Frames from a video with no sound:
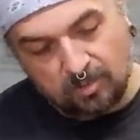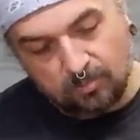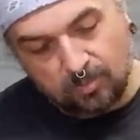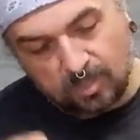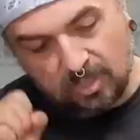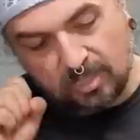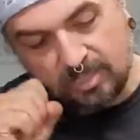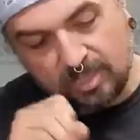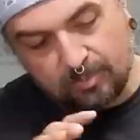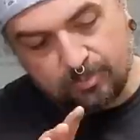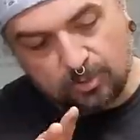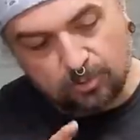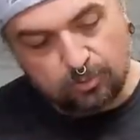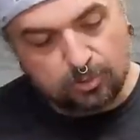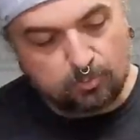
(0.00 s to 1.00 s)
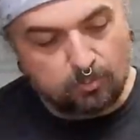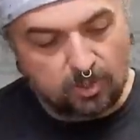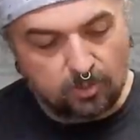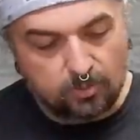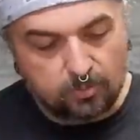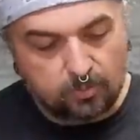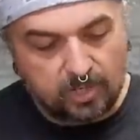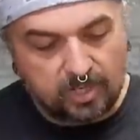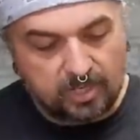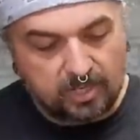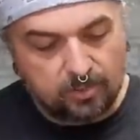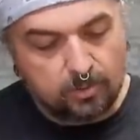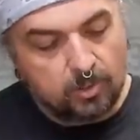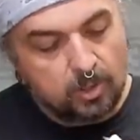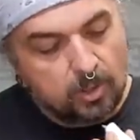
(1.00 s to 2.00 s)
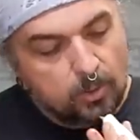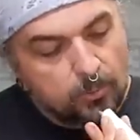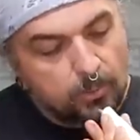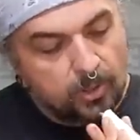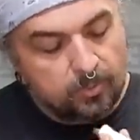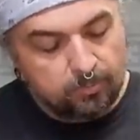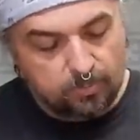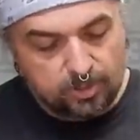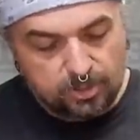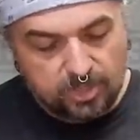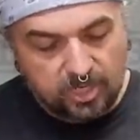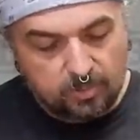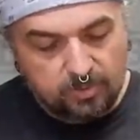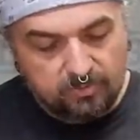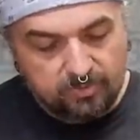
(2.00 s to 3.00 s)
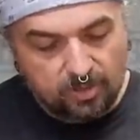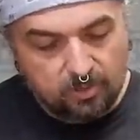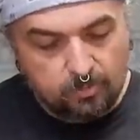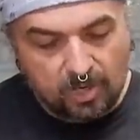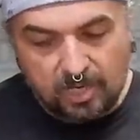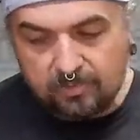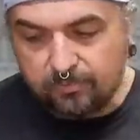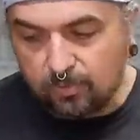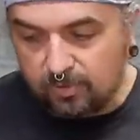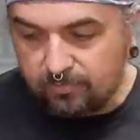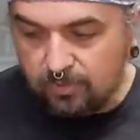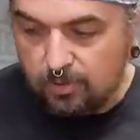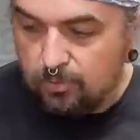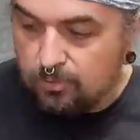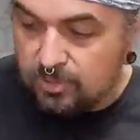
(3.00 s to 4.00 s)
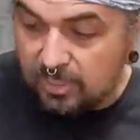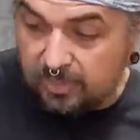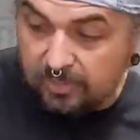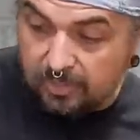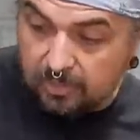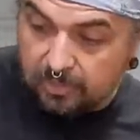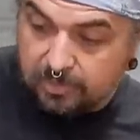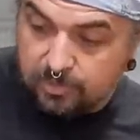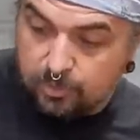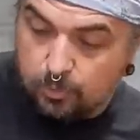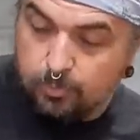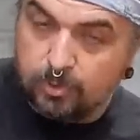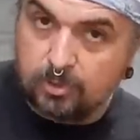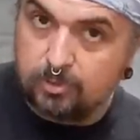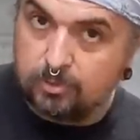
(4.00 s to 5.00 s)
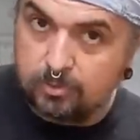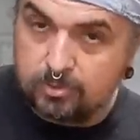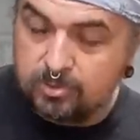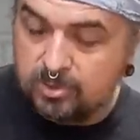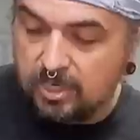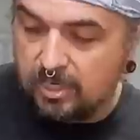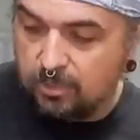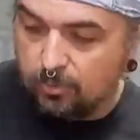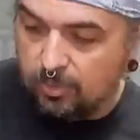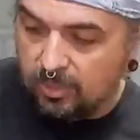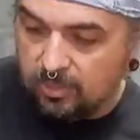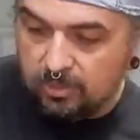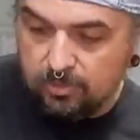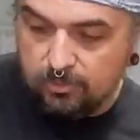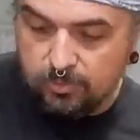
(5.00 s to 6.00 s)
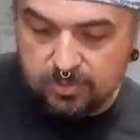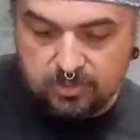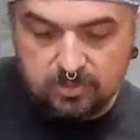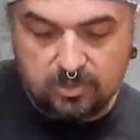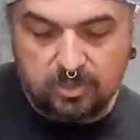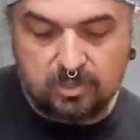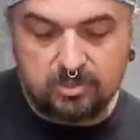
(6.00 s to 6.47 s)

a lot of times it'll just blow it right out. But you got to be very mindful if you use anything like super glue. Cyanoacrylic glue is